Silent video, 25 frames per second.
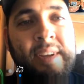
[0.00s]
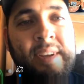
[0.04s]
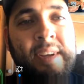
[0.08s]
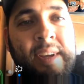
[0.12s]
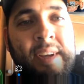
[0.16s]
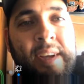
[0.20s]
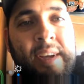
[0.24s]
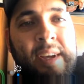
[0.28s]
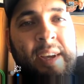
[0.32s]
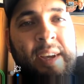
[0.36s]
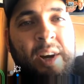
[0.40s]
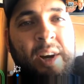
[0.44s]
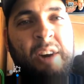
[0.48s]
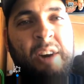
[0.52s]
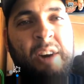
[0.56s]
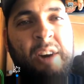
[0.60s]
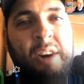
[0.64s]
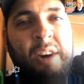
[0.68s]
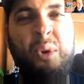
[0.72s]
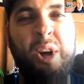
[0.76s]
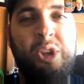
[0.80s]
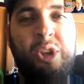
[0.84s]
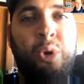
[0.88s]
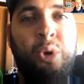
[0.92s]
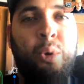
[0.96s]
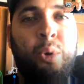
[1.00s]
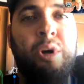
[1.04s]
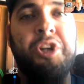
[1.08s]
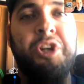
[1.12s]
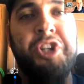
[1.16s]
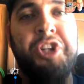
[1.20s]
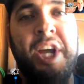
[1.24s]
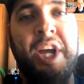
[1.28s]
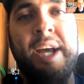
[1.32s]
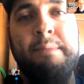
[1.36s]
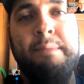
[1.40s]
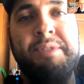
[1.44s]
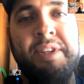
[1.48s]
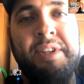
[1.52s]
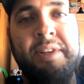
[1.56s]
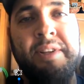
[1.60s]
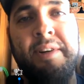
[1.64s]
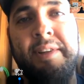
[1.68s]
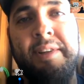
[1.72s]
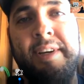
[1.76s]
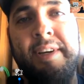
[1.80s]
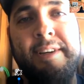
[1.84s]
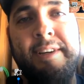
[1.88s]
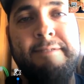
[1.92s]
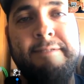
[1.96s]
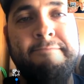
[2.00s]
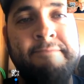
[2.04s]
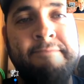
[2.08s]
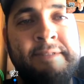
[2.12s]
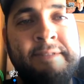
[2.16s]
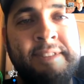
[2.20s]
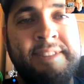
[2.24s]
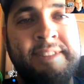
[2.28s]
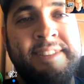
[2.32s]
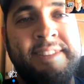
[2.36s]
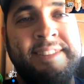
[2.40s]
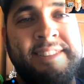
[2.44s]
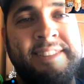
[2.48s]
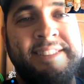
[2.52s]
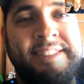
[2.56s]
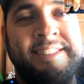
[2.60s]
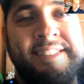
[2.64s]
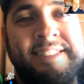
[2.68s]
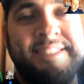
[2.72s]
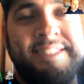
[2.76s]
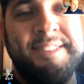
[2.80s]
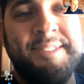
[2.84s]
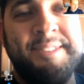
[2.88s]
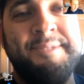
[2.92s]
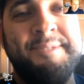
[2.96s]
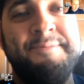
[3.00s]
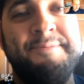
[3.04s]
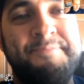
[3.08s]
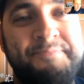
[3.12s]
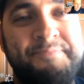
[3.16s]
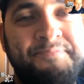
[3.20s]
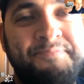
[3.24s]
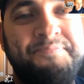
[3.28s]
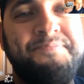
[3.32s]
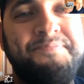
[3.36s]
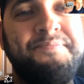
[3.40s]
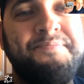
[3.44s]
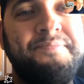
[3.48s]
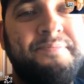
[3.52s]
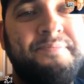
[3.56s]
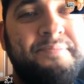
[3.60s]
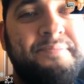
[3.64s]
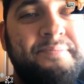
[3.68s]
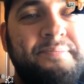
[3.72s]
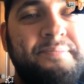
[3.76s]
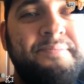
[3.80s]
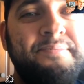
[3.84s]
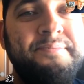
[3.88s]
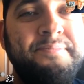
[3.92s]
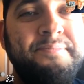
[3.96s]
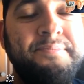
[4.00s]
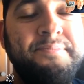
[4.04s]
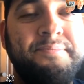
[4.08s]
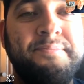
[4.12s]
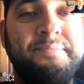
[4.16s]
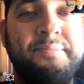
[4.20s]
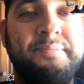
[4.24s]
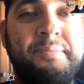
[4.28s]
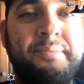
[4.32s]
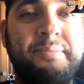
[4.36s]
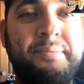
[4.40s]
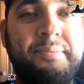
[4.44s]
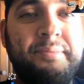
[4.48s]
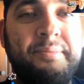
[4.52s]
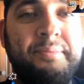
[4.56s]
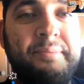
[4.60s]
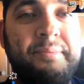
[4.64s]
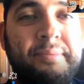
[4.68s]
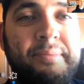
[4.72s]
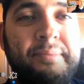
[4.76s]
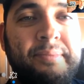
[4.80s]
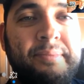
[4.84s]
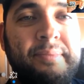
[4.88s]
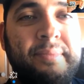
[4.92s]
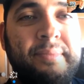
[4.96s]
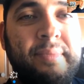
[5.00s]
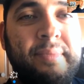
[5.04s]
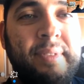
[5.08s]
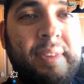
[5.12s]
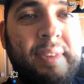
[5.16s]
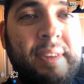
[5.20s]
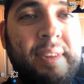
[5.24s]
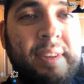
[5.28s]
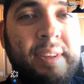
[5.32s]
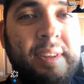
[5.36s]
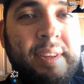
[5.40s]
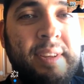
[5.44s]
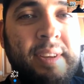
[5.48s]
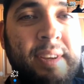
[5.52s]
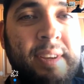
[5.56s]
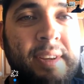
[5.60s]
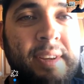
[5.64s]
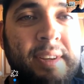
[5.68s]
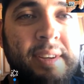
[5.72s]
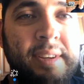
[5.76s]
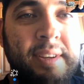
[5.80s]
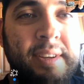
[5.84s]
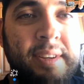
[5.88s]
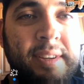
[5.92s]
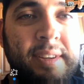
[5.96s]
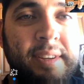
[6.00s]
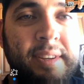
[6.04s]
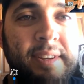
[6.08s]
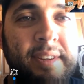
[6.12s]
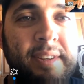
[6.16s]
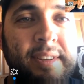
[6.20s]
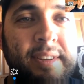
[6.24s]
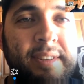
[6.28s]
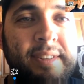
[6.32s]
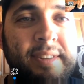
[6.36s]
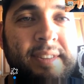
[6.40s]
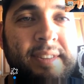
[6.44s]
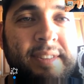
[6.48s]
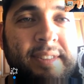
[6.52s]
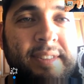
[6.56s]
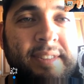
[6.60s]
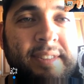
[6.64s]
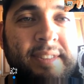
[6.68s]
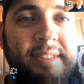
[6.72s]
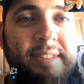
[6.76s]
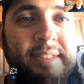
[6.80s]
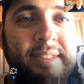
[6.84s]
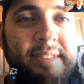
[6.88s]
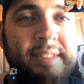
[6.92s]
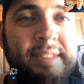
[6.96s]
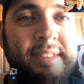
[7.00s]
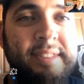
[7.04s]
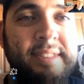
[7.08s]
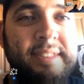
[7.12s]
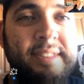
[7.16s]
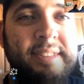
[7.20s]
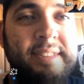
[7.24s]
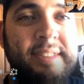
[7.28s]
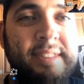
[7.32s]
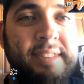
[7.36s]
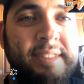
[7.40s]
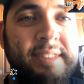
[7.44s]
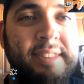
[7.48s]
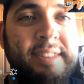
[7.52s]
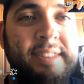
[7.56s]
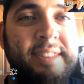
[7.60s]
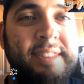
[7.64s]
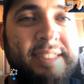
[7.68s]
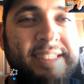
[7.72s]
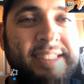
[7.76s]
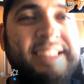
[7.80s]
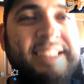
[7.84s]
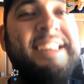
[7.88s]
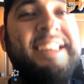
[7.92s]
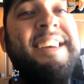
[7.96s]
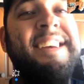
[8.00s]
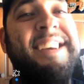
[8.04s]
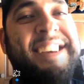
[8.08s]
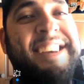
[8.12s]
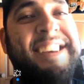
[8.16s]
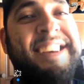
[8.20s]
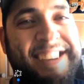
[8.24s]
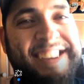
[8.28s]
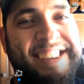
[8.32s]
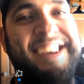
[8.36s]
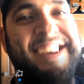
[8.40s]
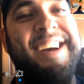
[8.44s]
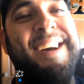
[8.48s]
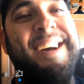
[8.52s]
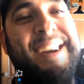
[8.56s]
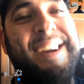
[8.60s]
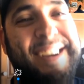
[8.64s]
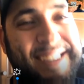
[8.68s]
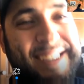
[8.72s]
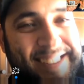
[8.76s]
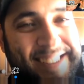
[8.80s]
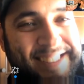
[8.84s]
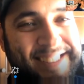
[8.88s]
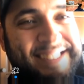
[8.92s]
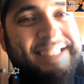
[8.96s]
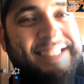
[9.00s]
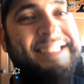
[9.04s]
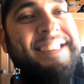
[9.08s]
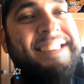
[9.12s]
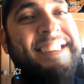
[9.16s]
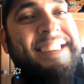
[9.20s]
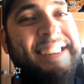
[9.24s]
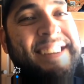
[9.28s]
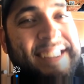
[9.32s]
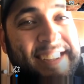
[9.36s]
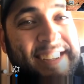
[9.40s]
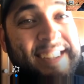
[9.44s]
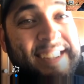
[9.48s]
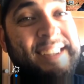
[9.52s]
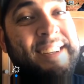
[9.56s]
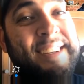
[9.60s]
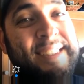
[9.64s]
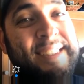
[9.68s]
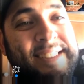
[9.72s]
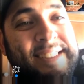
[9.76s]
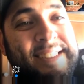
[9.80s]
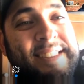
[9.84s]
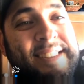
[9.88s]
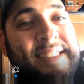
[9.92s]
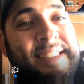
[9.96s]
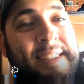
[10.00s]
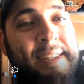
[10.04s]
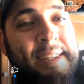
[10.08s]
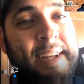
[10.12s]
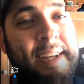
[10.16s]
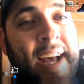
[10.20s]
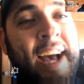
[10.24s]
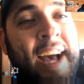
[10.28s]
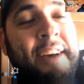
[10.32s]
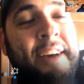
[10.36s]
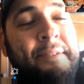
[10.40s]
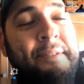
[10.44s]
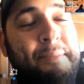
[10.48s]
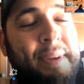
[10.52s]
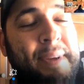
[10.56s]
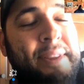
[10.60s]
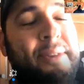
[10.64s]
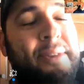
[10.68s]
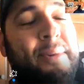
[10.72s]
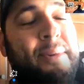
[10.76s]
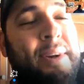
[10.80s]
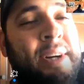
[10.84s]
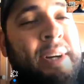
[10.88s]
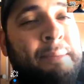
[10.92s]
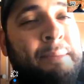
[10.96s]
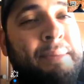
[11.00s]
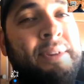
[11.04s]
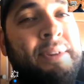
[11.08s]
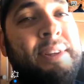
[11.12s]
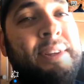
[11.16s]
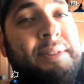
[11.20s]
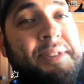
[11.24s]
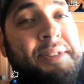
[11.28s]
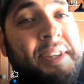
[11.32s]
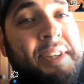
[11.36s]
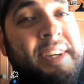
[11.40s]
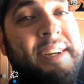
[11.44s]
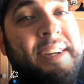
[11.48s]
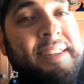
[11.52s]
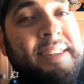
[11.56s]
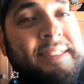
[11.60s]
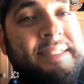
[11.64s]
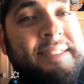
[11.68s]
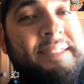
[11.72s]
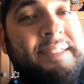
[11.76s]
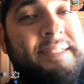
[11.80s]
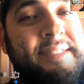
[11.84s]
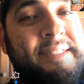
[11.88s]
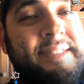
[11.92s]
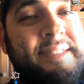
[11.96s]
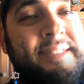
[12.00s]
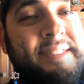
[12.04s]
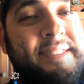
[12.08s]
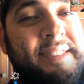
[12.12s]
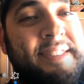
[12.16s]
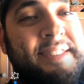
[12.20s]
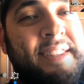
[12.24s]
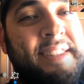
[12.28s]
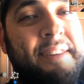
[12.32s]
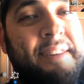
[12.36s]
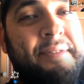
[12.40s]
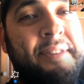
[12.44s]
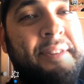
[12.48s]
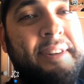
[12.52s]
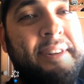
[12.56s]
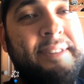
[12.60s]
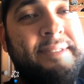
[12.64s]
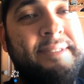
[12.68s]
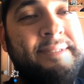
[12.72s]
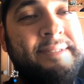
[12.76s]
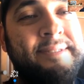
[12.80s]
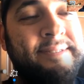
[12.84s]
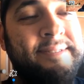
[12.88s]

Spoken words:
I often find myself parking and I can't get out one side of the car and have to crawl across to get out the other side. That's how tight the car parks are here. I've been to a couple of those, yeah. It's not fun.